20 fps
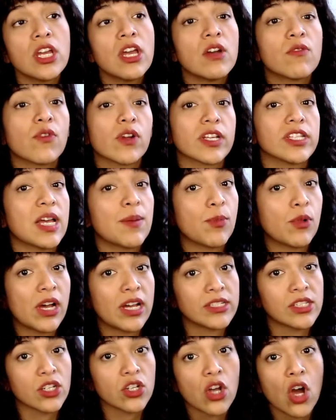For example,
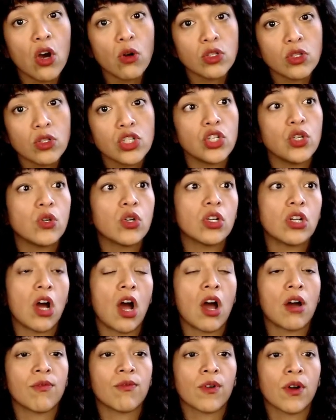as a coach, you could
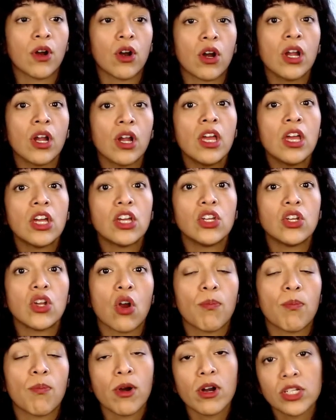offer
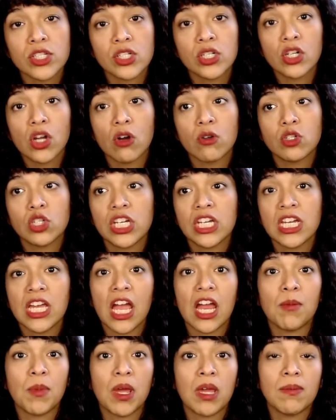your personal coaching
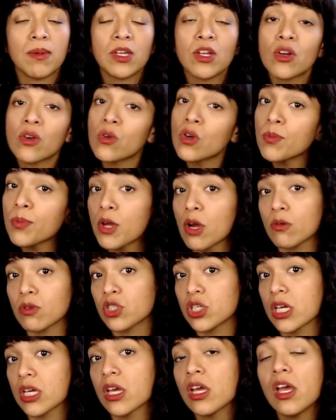and maybe your group
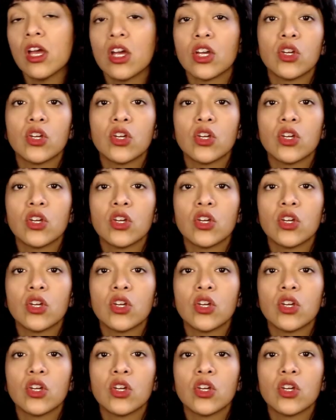coaching.